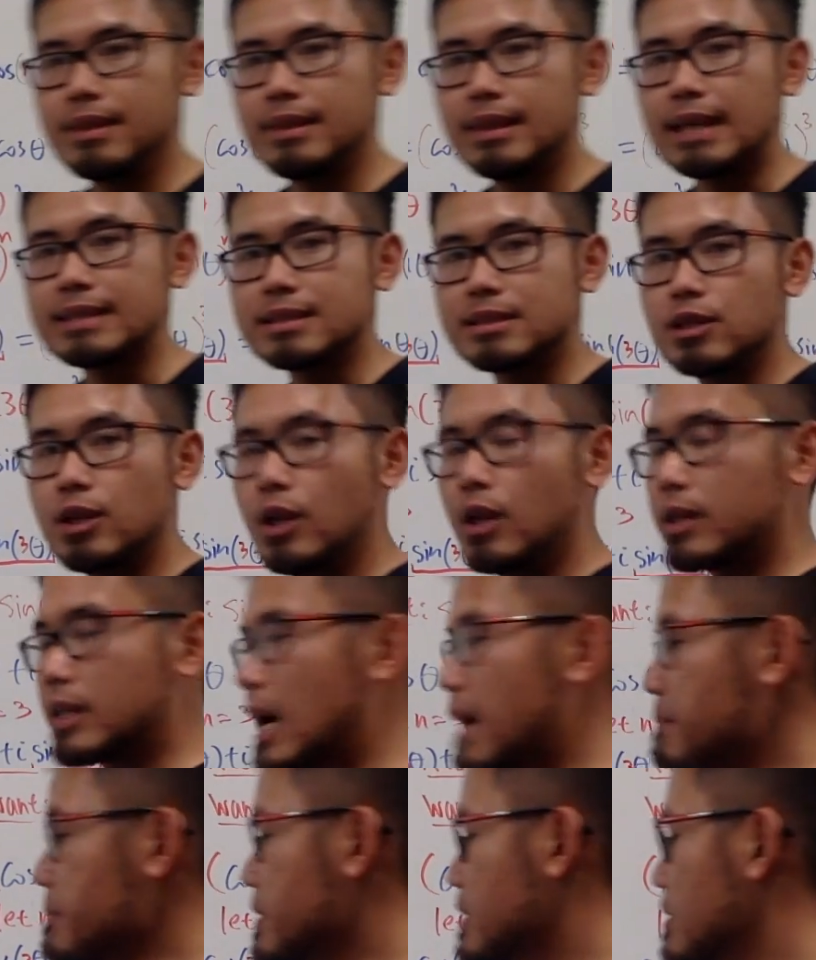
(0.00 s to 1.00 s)
let's
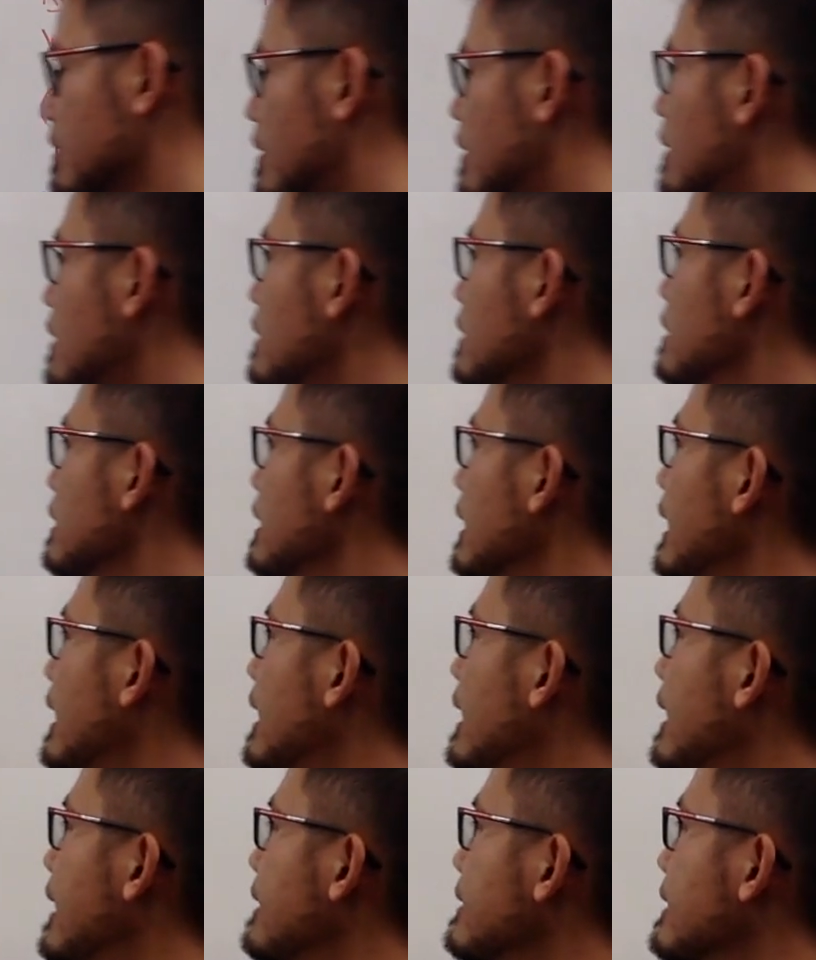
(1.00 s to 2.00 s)
come here
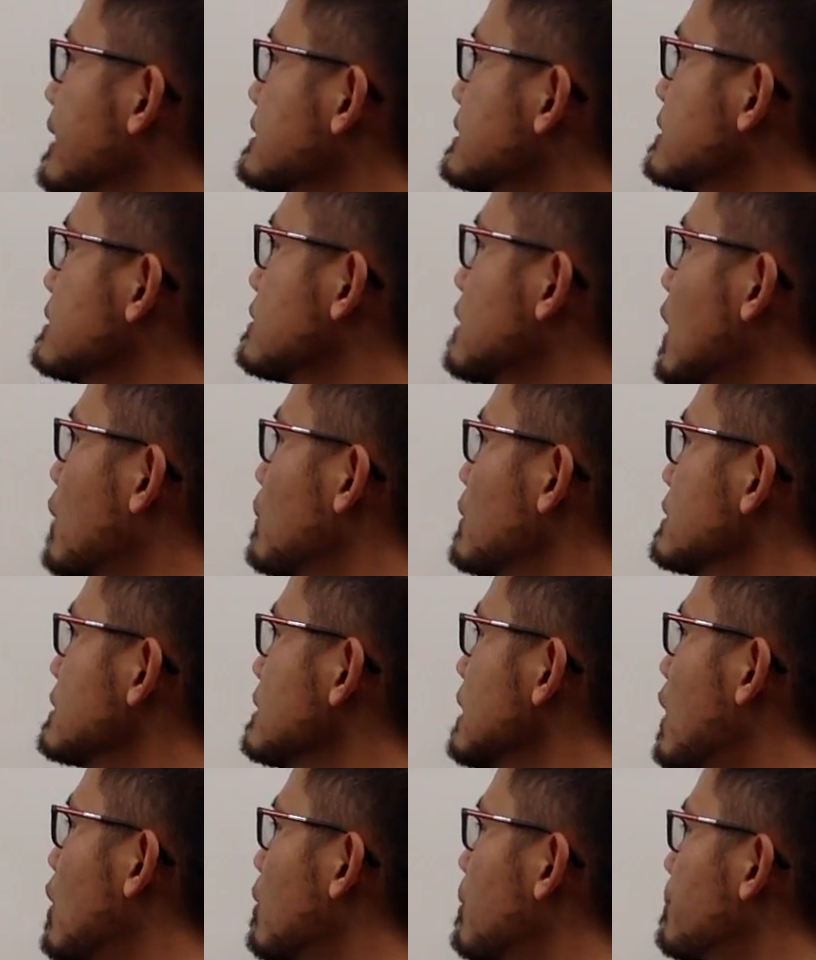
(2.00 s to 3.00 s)
and let's start with
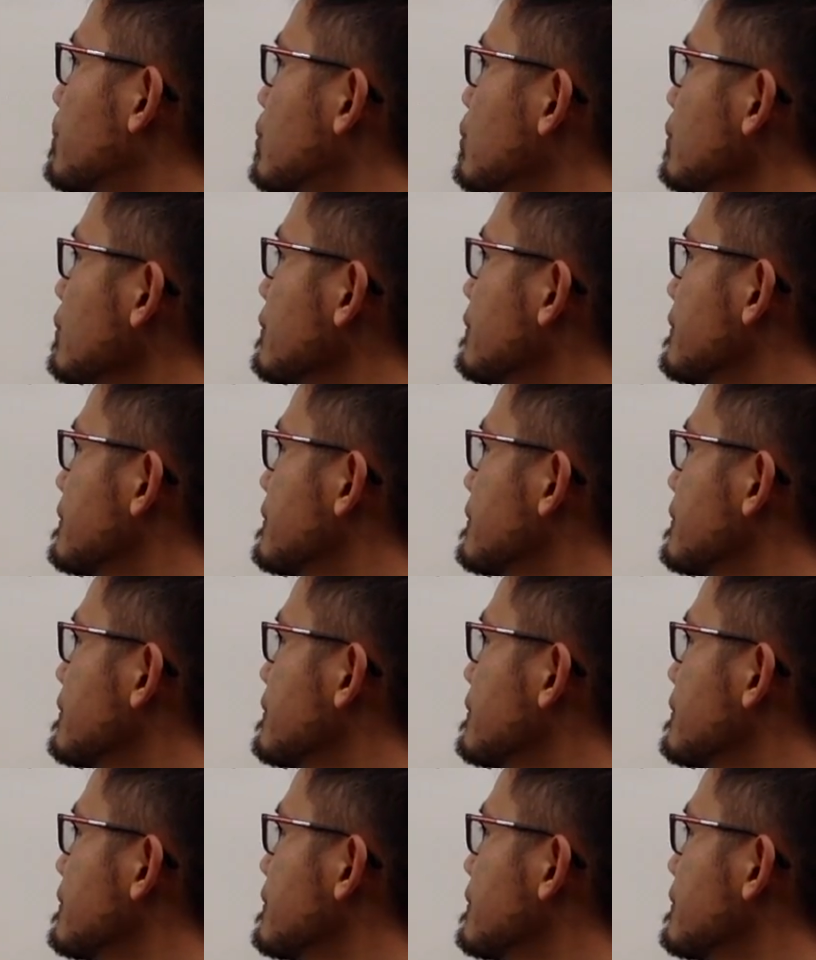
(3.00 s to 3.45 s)
our proof.